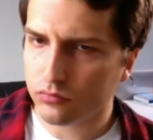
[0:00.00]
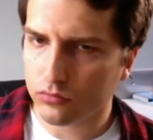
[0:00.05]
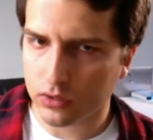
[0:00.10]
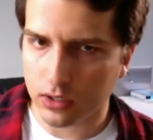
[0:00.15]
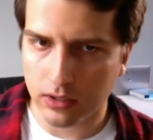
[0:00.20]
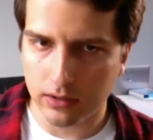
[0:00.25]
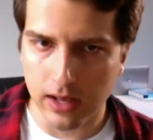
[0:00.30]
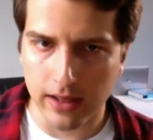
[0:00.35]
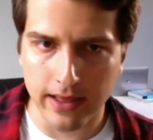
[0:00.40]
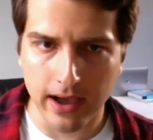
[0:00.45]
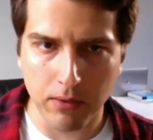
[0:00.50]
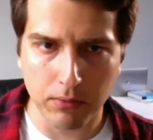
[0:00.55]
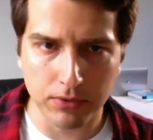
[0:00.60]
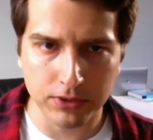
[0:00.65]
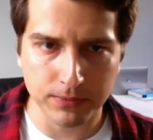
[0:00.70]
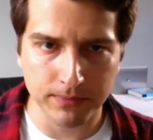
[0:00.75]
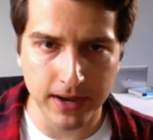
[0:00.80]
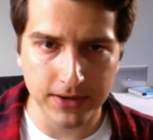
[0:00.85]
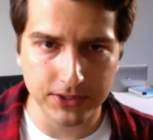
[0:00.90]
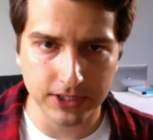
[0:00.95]
Now that was
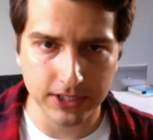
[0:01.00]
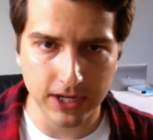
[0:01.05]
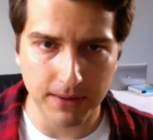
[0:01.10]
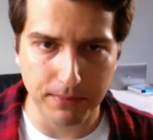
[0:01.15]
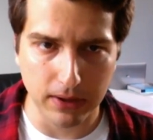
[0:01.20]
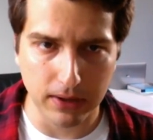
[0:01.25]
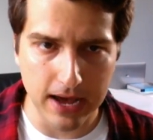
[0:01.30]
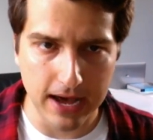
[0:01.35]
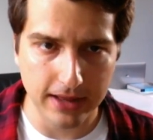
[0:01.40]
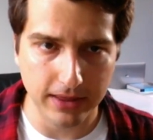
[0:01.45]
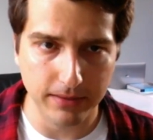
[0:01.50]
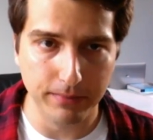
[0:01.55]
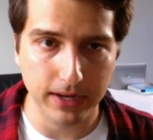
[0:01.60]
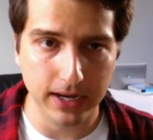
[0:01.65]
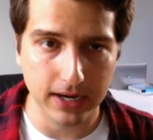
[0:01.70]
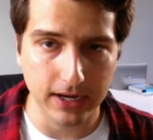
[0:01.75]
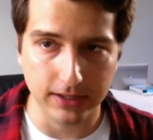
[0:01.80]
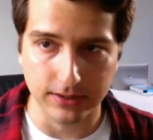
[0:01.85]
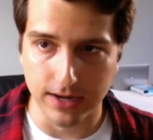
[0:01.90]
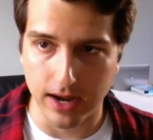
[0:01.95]
messing up a lot in the
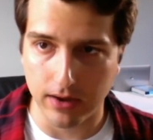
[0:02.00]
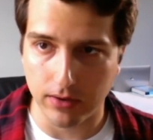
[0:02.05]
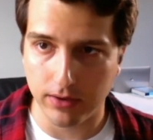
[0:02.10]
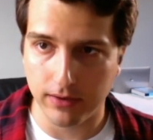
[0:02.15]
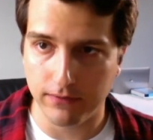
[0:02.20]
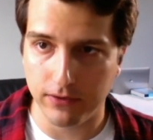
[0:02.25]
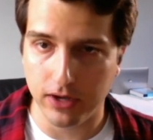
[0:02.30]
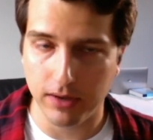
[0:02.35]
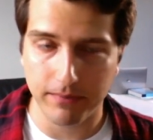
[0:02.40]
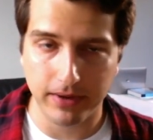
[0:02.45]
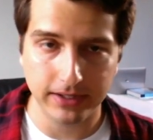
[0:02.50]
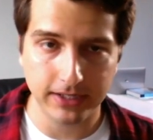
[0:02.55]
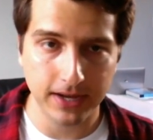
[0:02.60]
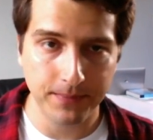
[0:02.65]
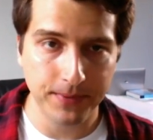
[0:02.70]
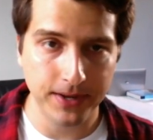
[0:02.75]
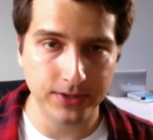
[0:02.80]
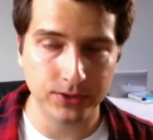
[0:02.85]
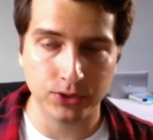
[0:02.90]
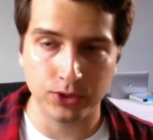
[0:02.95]
beginning. Now, if you get my
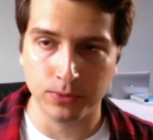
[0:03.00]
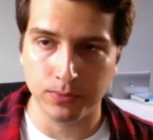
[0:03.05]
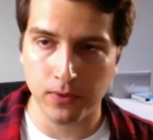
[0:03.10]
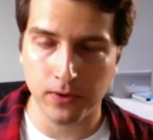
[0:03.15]
Deadbeat Super